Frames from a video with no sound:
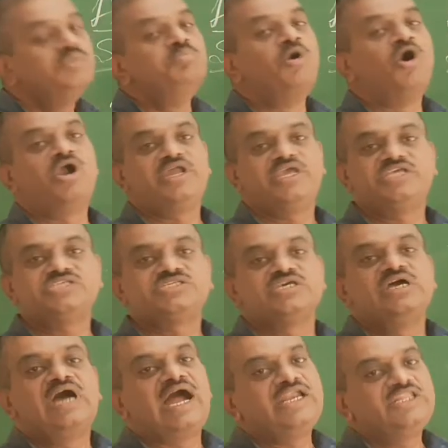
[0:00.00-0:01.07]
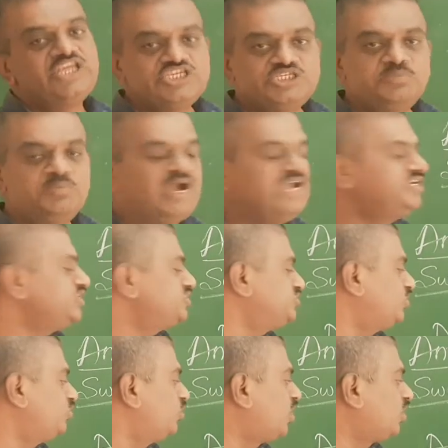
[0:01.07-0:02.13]
bodies and this
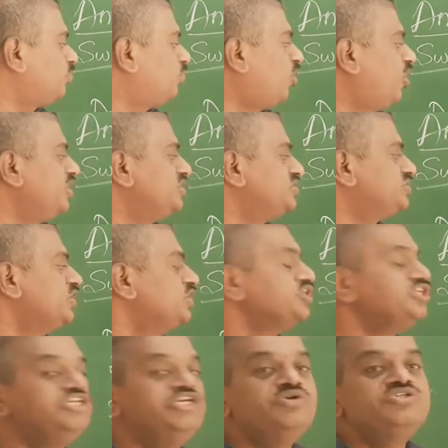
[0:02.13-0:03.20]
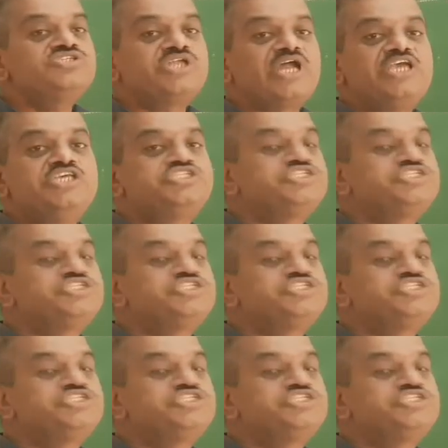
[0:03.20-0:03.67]
multicellular bodies gives rise